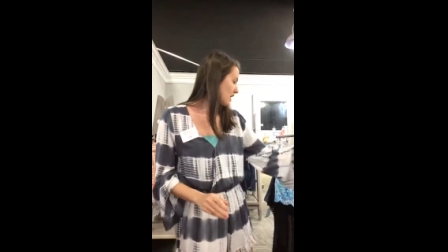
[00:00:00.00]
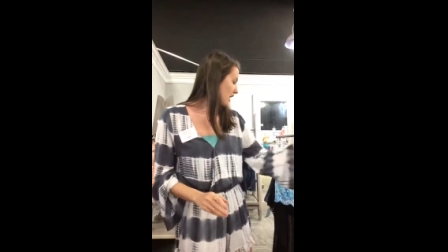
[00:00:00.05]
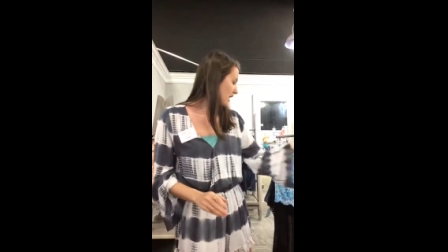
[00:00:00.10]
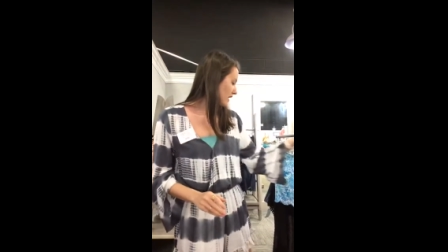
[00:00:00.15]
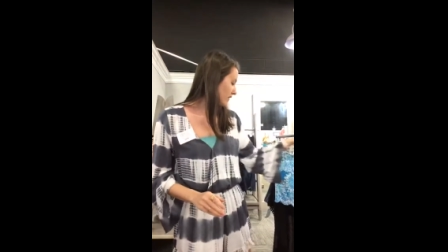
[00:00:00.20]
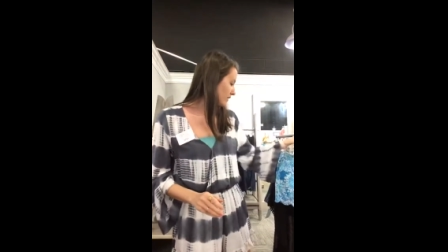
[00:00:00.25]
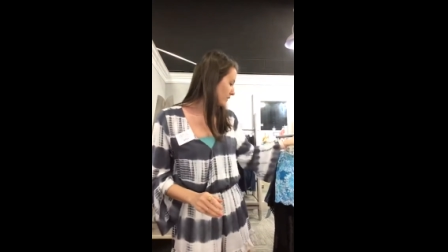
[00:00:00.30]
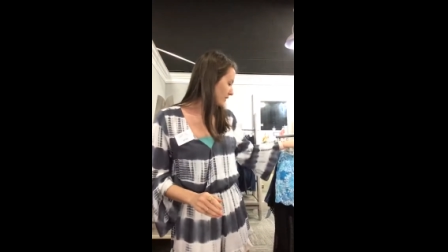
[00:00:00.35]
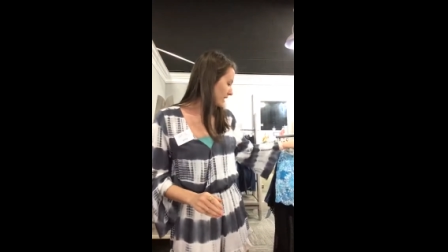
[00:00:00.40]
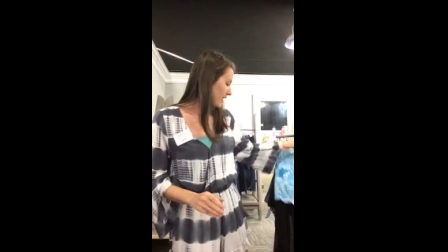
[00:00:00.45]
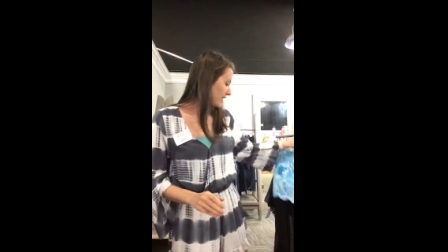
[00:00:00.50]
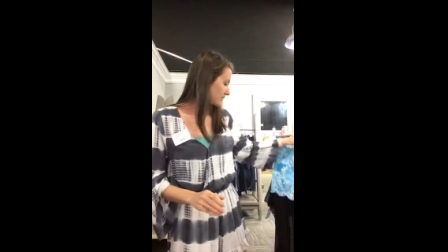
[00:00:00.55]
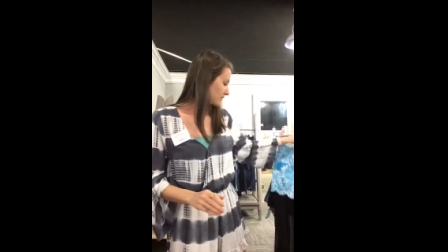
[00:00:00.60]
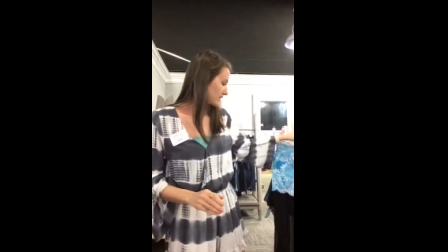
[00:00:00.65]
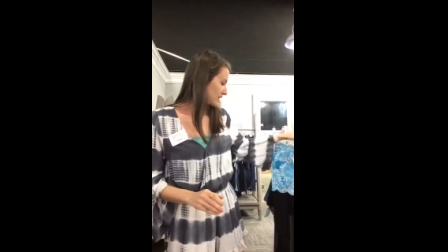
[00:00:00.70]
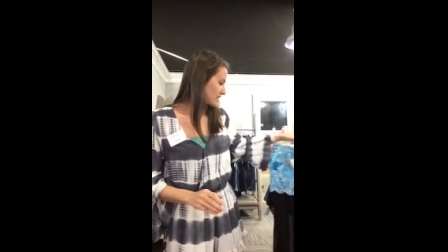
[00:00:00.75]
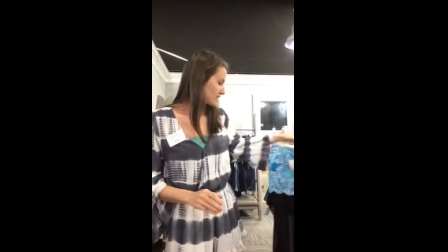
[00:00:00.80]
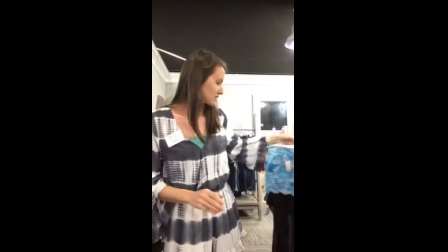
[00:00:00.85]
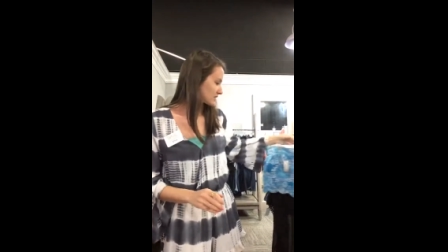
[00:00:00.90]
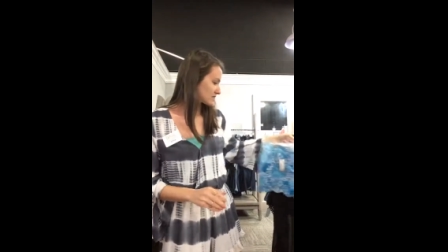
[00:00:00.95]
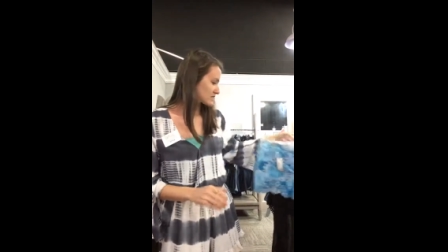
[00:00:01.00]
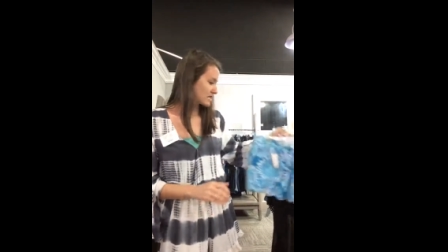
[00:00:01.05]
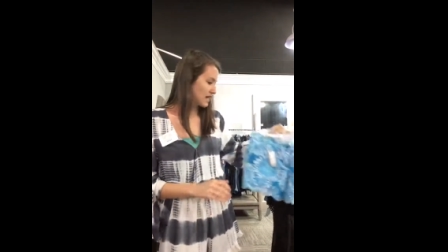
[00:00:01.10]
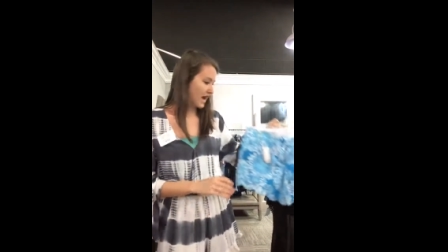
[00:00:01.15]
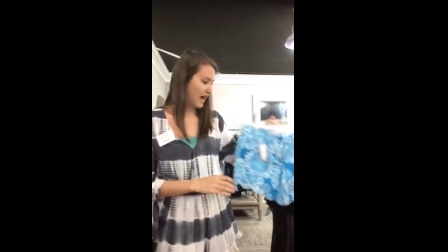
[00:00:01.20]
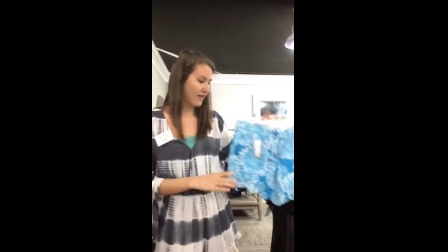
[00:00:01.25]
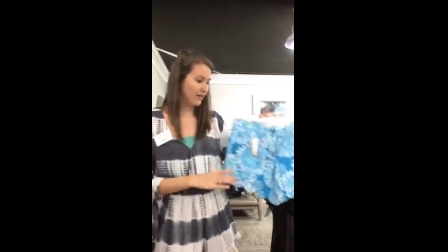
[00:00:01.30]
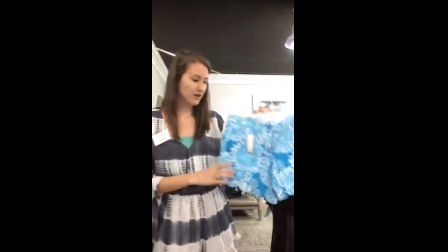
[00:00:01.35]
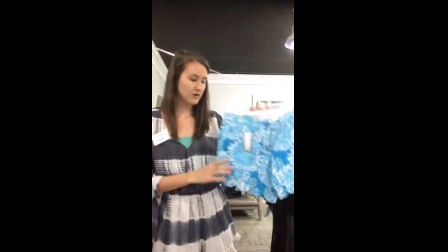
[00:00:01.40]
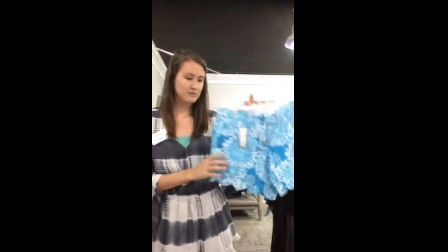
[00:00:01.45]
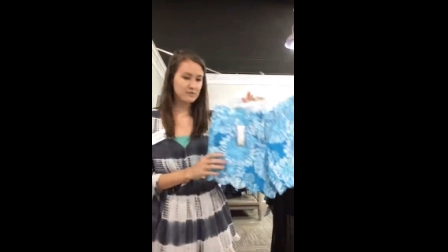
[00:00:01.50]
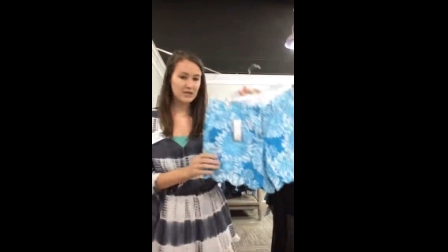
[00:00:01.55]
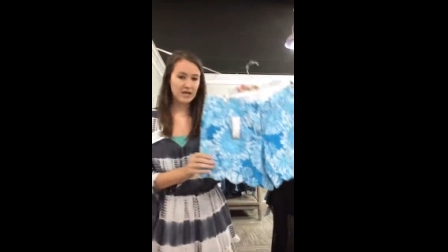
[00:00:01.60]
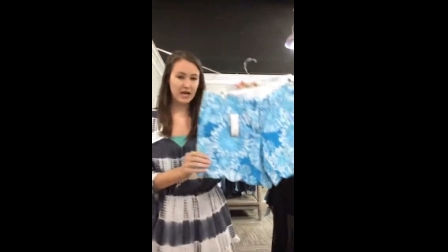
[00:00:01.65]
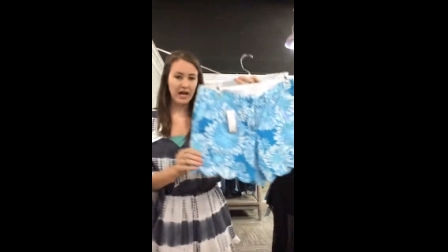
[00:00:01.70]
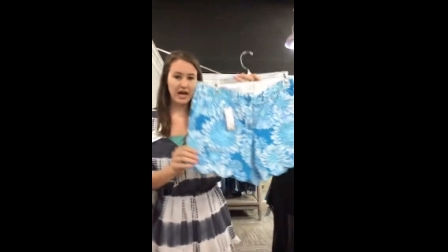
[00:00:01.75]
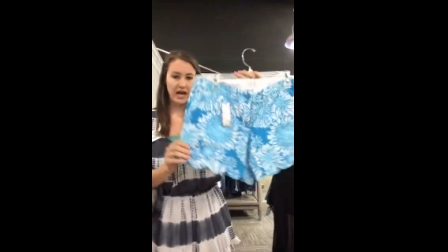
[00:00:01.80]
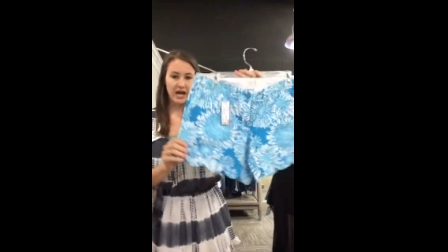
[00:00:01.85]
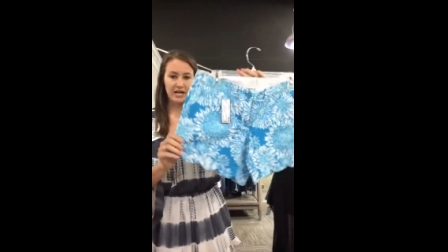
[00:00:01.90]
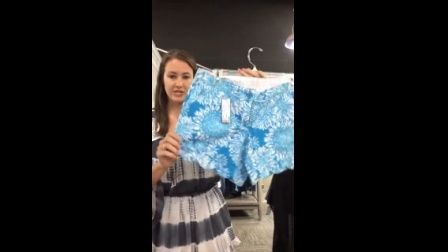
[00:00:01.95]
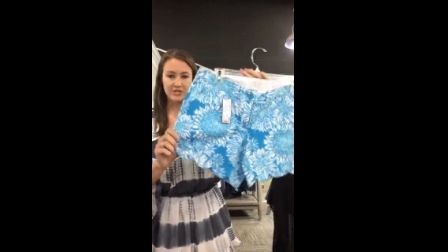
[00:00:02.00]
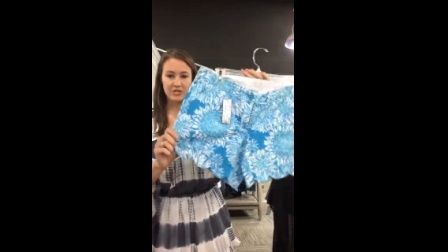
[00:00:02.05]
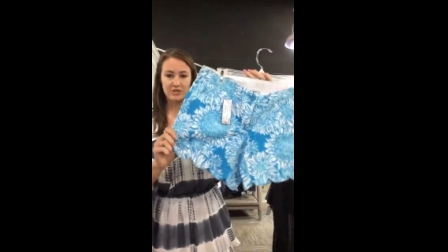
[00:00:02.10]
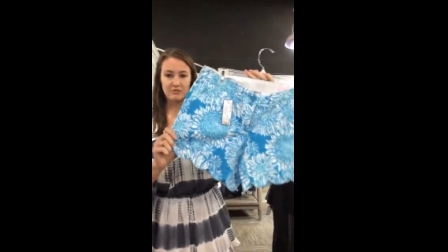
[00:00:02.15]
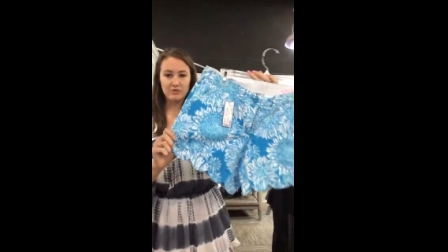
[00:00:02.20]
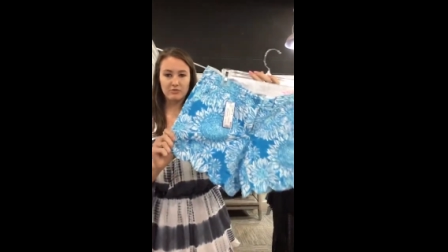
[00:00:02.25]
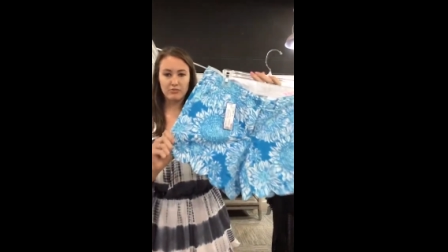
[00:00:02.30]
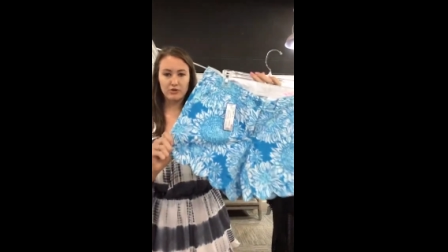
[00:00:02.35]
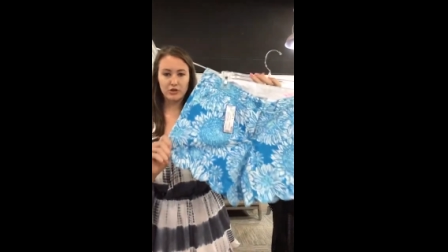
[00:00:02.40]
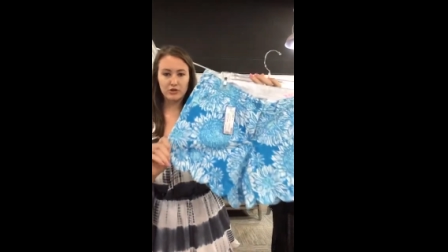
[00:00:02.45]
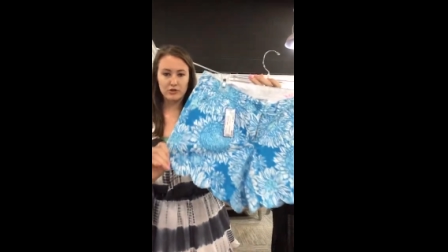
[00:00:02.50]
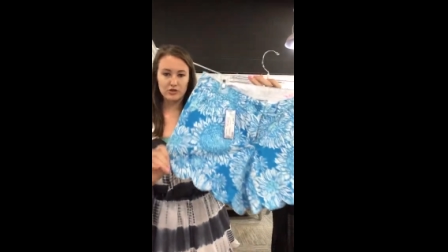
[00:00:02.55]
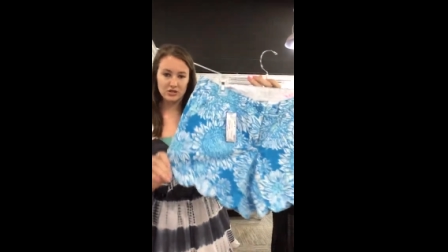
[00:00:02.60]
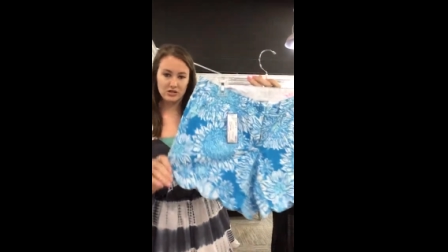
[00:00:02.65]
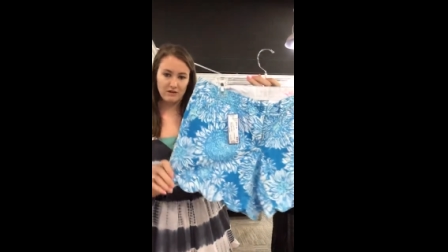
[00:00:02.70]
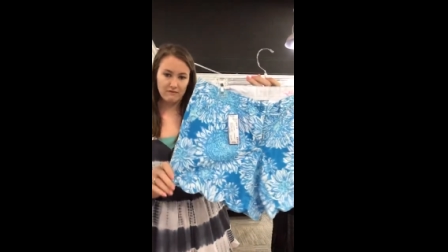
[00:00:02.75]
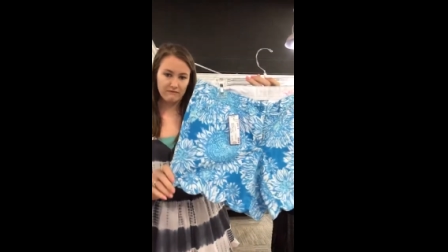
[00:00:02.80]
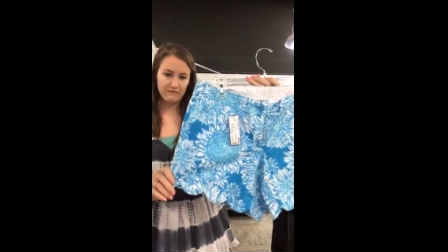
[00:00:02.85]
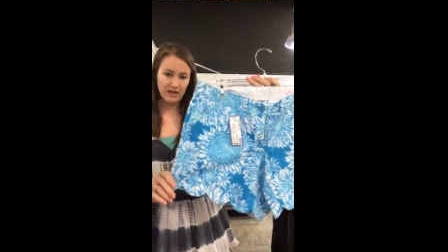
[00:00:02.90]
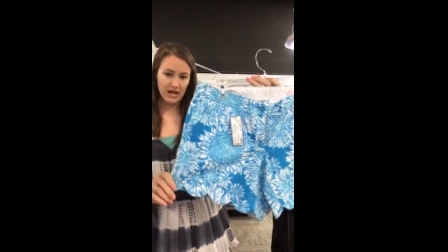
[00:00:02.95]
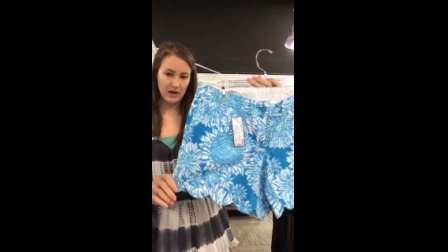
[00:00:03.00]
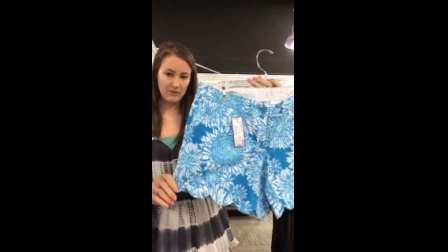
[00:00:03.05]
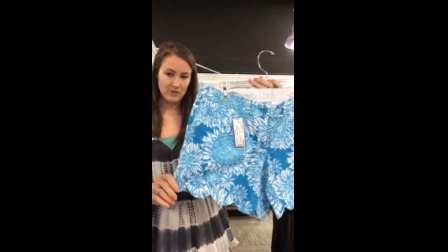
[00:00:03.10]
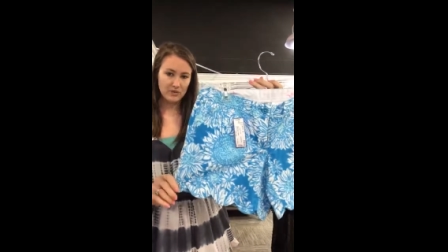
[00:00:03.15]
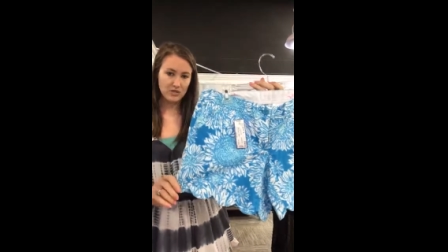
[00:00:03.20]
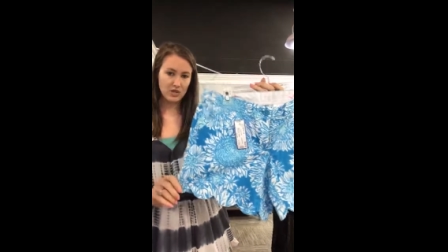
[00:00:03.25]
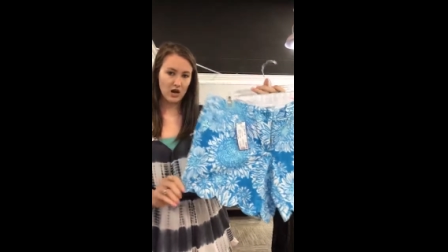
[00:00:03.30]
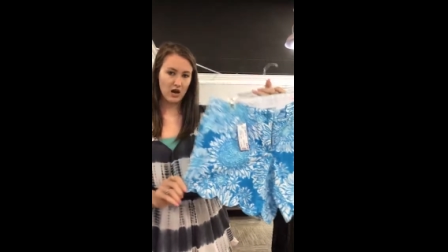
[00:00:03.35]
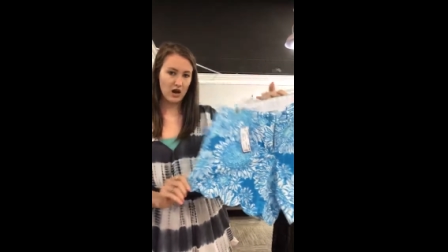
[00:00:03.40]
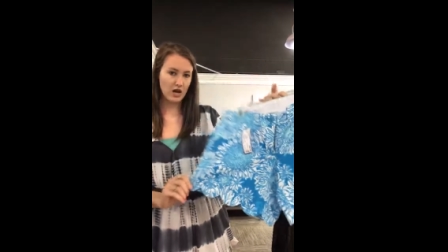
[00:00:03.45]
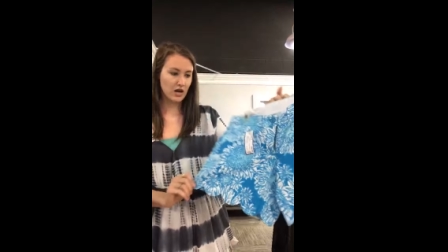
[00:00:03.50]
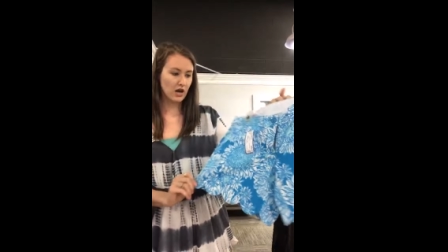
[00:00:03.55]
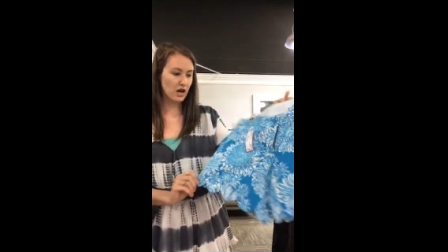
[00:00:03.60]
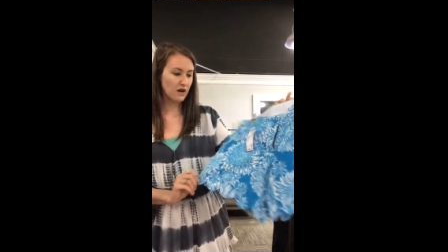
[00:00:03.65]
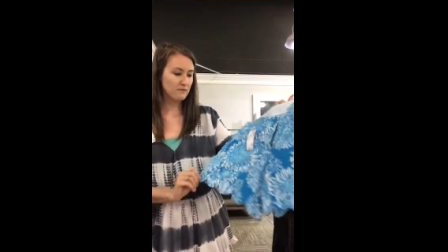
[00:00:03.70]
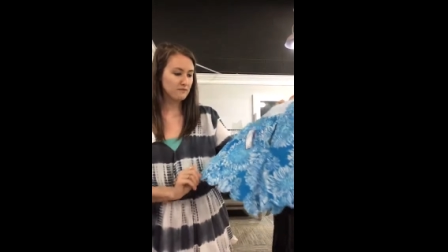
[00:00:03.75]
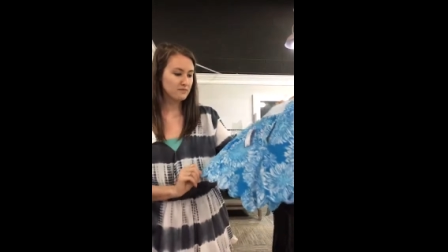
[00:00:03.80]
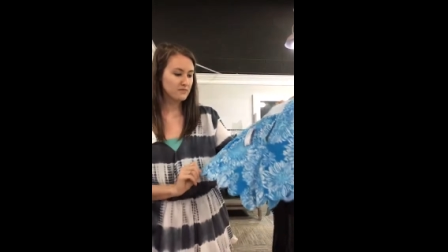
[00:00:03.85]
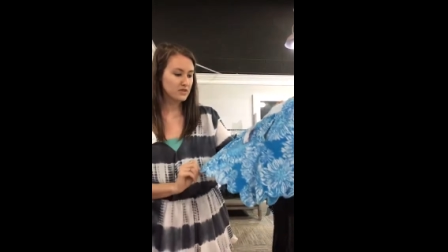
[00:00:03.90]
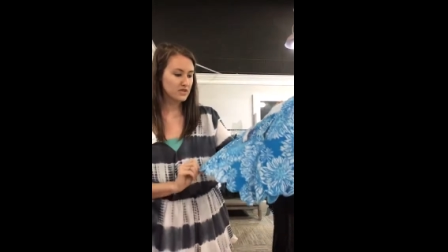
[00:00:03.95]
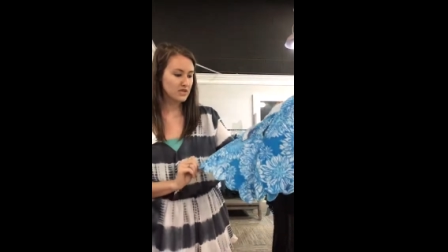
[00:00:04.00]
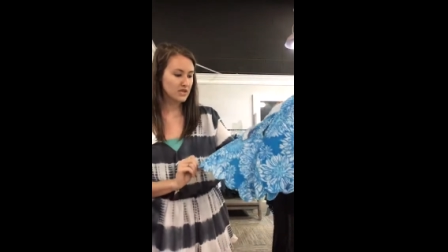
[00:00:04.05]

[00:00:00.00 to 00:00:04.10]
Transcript: And then we have these scalloped edges with blue sunflowers on them.